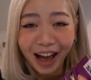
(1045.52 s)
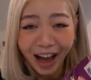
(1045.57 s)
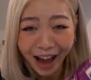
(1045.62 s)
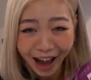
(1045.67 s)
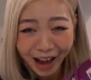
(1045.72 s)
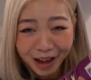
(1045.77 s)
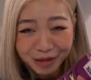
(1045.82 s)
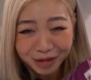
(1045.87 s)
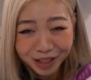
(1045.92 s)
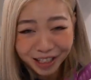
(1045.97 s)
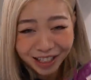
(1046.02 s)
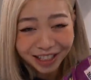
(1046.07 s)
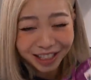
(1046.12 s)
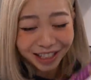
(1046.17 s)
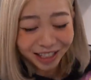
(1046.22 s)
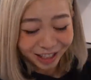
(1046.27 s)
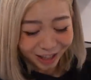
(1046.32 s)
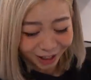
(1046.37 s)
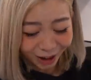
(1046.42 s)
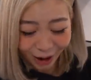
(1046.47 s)
I'm
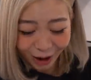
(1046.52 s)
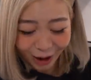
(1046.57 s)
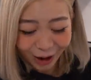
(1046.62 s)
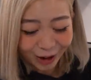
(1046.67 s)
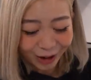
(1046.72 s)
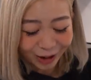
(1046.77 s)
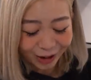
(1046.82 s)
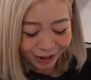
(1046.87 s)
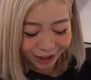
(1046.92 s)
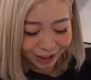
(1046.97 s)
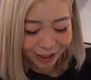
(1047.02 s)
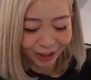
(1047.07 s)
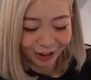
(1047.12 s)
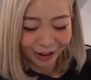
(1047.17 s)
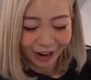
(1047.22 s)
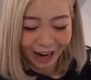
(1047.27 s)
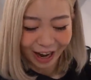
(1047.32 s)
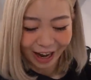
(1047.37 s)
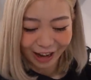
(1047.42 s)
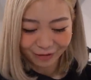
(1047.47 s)
just so
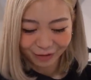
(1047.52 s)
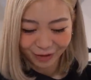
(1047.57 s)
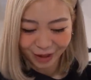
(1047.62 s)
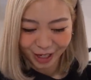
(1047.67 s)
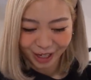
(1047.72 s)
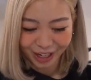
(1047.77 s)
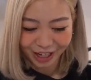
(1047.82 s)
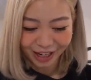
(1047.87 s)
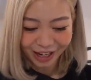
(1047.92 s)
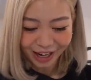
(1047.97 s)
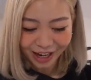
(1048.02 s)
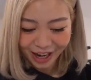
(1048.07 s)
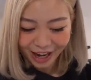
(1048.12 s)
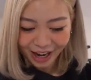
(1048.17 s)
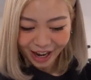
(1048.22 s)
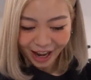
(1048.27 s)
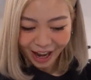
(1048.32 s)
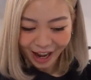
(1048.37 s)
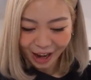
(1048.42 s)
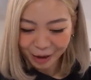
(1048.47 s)
happy.
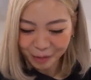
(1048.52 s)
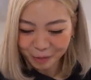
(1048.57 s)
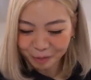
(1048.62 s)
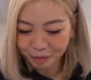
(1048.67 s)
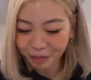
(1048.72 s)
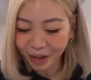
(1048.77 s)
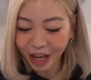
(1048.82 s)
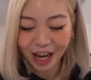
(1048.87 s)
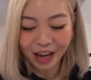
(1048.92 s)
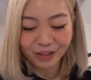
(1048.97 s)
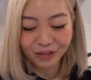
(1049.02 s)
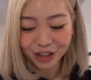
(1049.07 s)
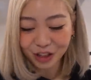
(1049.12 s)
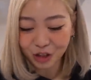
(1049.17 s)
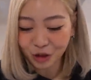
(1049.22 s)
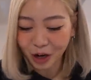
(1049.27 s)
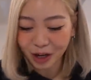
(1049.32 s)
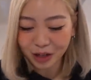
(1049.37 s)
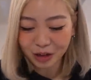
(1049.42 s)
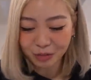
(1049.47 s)
I haven't
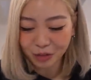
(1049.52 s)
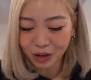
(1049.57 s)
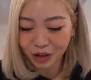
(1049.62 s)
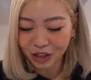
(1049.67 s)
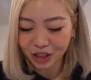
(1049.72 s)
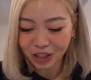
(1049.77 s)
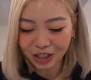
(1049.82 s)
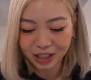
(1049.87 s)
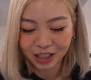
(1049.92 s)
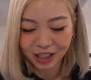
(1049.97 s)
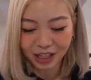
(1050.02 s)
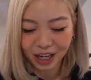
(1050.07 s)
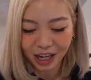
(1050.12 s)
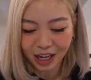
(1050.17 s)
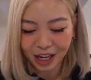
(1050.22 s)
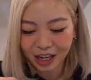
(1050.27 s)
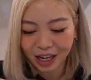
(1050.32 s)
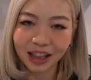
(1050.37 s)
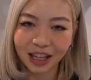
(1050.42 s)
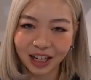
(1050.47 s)
tried them on just
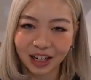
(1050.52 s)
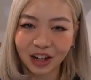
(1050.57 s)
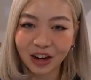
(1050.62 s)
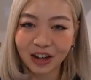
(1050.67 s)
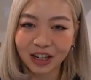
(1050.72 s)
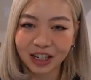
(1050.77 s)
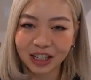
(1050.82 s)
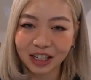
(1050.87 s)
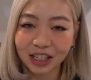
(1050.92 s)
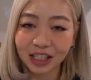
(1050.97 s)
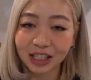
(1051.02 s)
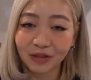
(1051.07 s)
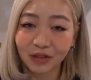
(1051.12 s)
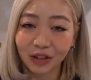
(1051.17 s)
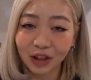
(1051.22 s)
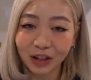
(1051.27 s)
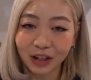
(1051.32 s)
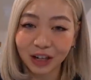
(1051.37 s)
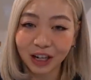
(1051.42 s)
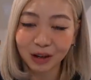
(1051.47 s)
yet. Later on in this
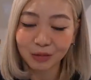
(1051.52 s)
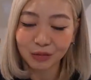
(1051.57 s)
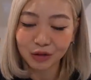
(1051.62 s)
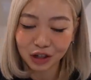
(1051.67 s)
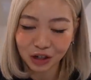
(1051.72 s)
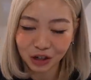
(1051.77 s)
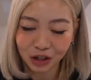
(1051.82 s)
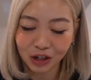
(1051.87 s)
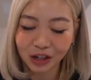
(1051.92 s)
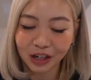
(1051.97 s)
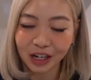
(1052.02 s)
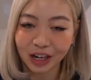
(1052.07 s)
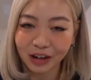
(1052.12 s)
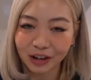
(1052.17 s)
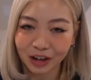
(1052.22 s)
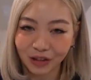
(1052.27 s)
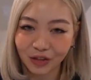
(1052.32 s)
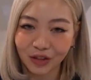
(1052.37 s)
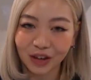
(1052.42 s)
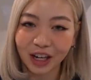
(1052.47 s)
vlog, I'm sure
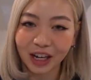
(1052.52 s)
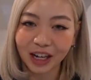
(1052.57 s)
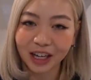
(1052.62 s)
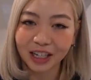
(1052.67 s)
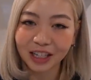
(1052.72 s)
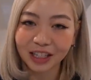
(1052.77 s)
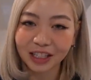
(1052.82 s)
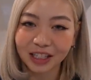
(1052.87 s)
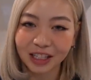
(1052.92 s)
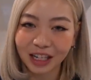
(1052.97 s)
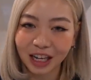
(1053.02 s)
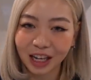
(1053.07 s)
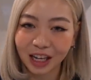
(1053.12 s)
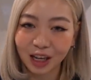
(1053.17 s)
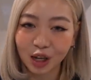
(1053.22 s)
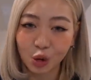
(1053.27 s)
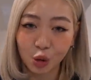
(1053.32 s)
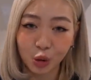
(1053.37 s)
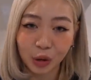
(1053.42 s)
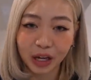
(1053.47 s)
I'll give you guys
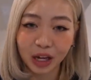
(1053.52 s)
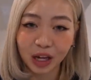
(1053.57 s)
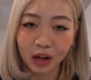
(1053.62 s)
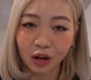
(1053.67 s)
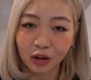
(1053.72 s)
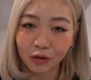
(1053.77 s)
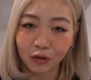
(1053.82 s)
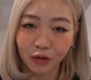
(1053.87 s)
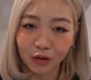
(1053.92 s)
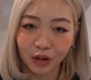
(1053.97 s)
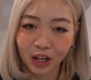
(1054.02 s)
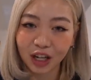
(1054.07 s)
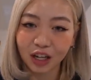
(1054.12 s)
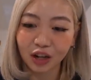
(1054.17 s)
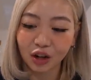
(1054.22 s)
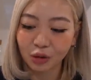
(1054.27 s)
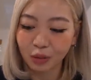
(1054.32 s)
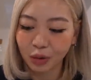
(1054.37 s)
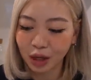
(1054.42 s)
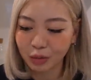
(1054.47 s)
a quick on feet,
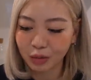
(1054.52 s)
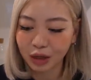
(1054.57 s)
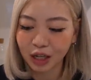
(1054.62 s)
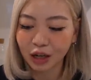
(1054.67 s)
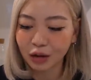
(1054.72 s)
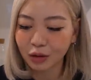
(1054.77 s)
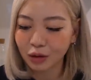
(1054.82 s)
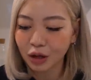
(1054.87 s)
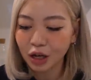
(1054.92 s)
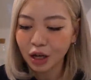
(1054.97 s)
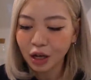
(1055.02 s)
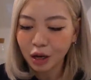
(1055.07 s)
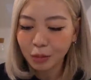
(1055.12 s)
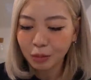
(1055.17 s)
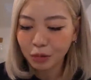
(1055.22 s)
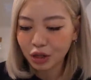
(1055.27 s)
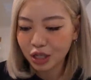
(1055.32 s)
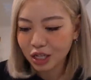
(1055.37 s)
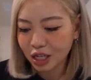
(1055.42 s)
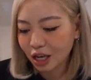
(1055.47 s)
or maybe I'll
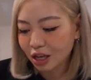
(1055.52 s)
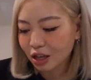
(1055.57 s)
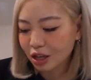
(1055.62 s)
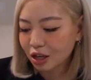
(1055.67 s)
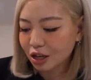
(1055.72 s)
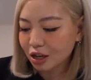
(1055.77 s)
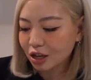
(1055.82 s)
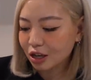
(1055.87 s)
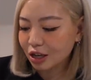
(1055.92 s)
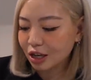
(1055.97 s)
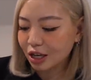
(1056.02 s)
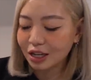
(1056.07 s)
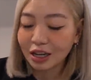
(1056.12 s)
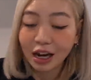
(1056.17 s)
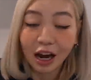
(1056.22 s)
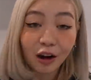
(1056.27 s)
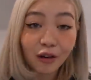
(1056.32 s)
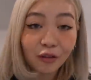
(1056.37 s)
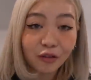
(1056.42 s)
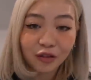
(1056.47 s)
put together an
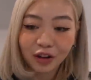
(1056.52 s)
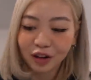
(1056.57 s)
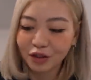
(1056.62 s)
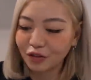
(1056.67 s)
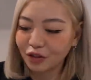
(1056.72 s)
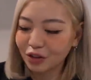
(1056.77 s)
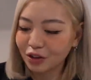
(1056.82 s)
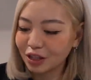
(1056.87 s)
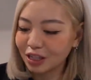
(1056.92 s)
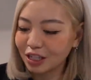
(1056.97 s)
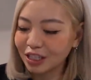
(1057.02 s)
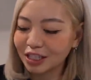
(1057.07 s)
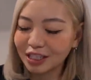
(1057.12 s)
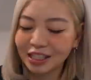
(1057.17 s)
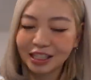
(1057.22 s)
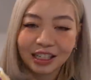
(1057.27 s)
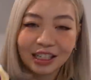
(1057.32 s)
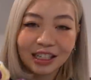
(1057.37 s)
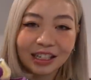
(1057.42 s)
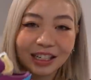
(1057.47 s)
outfit for these
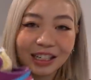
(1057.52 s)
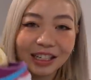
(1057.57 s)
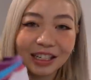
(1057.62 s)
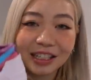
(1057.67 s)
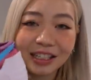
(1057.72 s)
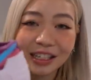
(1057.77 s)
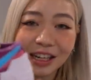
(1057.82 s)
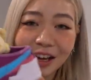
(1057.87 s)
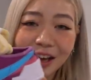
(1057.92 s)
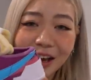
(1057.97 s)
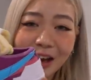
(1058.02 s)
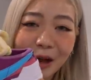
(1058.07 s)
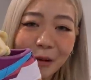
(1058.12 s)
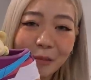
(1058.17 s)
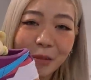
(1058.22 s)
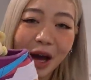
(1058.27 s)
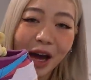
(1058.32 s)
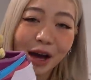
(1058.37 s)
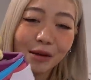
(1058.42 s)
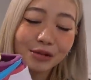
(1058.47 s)
sneakers.
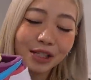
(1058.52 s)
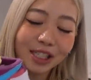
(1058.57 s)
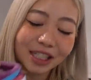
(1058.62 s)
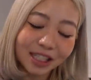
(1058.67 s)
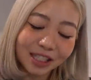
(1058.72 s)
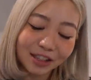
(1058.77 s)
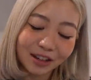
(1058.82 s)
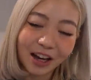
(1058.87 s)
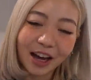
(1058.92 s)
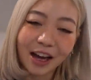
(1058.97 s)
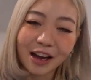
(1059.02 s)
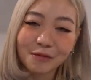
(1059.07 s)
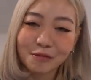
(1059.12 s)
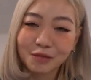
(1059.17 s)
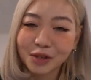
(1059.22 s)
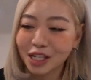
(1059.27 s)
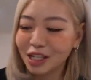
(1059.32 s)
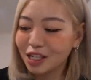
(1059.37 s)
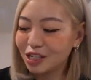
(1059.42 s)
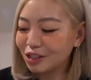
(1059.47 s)
But I'm just so
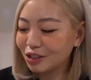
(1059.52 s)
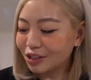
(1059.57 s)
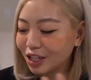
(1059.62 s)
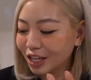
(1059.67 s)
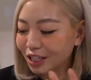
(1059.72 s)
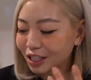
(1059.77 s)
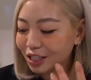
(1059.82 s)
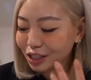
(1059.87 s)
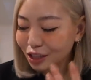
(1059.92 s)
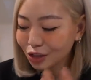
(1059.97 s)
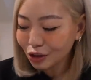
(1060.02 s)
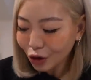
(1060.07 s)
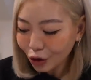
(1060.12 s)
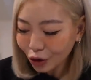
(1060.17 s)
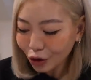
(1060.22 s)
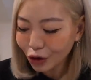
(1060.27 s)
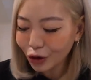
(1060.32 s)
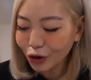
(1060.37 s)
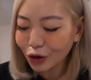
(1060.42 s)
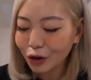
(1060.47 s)
happy. You guys
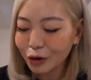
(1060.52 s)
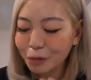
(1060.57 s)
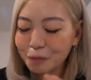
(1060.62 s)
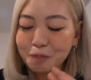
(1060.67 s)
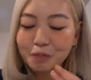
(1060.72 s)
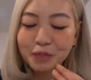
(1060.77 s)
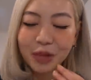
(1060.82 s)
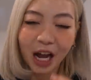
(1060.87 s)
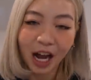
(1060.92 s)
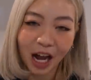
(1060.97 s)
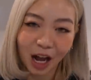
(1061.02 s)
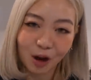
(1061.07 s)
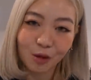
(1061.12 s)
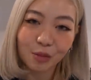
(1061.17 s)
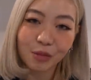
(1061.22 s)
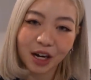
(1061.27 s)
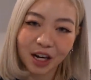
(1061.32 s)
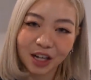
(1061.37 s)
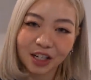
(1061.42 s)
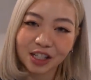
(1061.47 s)
know how
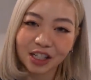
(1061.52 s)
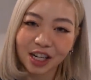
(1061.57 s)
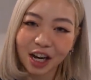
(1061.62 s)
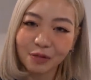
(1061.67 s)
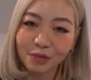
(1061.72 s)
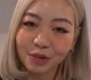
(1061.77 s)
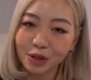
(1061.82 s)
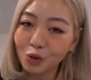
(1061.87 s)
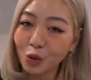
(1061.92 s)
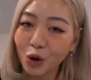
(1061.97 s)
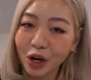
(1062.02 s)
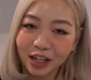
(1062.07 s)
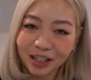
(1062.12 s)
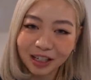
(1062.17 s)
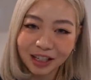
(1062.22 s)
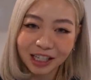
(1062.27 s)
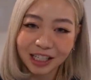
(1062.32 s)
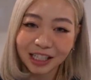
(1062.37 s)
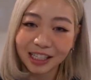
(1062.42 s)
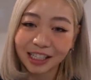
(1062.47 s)
much I've been
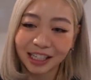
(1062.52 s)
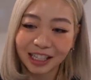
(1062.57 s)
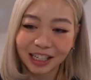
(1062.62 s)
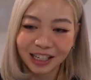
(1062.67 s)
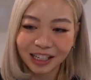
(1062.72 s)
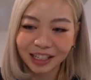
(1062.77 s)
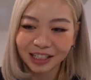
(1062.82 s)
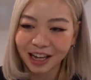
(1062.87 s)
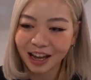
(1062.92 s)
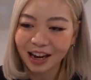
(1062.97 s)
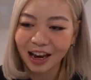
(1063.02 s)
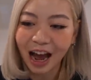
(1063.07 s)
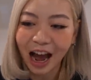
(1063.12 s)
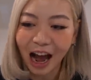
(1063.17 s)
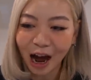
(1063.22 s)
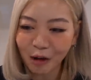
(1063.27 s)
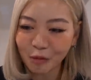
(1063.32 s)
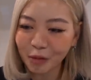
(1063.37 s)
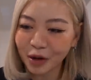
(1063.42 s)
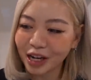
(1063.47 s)
wanting these sneakers and
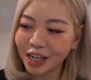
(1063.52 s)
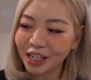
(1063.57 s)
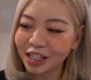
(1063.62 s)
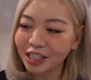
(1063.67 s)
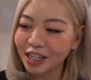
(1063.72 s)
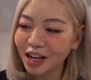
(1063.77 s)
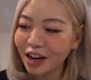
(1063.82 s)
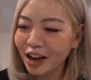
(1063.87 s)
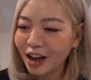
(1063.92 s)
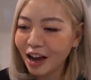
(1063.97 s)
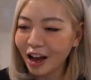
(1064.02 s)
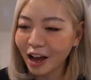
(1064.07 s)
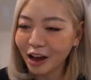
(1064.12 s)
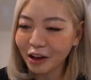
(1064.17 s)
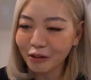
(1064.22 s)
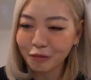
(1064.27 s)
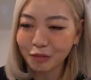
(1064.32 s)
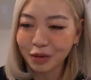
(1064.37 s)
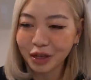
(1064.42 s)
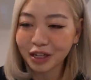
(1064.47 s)
how much
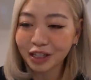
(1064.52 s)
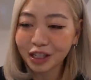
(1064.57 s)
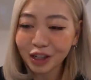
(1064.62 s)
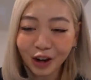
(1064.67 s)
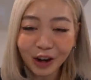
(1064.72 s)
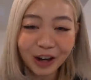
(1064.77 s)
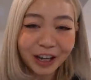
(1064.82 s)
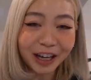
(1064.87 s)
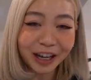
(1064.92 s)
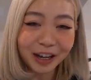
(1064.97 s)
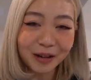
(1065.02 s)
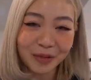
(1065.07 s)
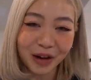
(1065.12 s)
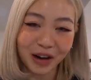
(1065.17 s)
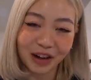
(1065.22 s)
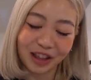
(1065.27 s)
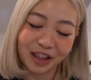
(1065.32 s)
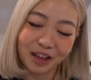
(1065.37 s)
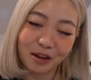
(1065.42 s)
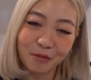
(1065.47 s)
I've been talking
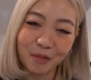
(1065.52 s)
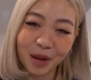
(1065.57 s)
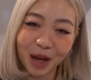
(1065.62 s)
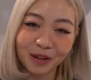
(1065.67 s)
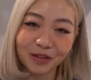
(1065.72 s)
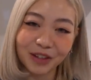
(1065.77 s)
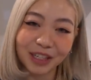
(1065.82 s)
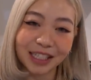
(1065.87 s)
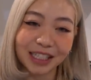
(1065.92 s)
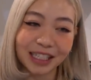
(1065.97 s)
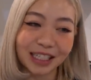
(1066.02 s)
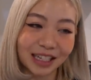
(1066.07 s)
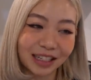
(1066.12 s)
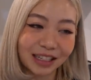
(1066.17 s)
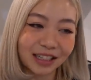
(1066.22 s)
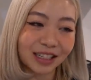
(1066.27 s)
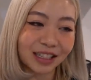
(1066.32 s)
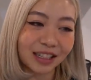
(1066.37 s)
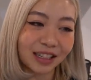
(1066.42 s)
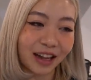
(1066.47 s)
about them ever
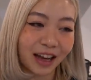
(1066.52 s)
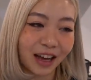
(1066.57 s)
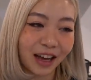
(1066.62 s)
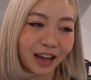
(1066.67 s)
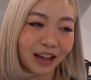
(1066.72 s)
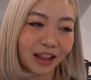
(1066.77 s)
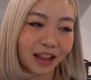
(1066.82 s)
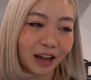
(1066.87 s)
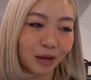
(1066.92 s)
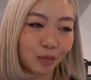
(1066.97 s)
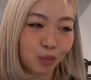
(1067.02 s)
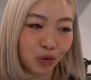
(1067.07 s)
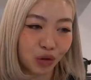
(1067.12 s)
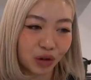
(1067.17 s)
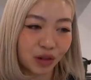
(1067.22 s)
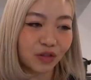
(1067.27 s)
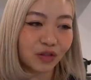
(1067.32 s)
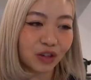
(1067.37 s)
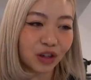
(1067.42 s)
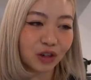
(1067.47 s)
since they like
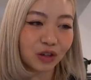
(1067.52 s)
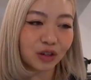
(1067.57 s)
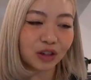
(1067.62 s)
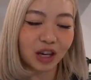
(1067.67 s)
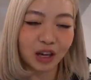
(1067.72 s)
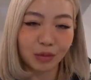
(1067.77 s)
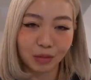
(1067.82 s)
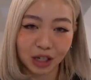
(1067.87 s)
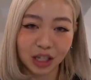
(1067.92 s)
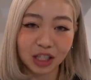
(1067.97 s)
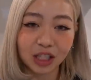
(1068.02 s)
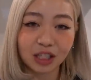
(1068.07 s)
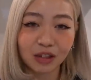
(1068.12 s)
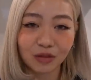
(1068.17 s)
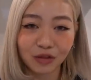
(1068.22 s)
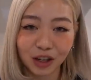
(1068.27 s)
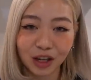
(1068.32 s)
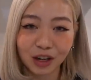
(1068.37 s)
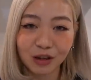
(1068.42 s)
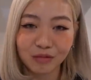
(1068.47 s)
previewed images
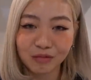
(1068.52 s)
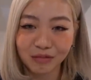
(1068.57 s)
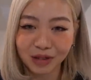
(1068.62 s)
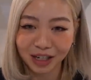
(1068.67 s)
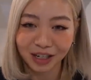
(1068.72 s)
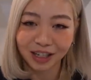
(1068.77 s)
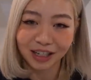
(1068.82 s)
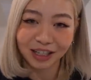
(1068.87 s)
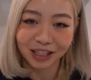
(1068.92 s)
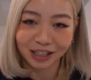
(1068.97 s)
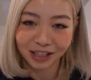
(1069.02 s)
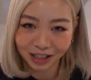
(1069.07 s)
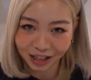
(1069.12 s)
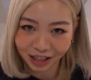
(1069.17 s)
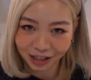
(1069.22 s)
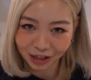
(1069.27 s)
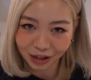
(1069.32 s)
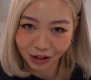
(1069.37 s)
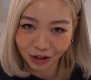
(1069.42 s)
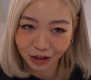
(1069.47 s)
of them, because you
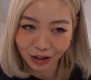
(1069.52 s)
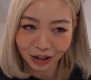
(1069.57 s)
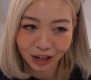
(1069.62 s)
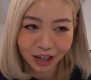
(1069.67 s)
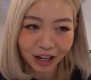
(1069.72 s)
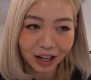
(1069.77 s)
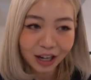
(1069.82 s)
guys know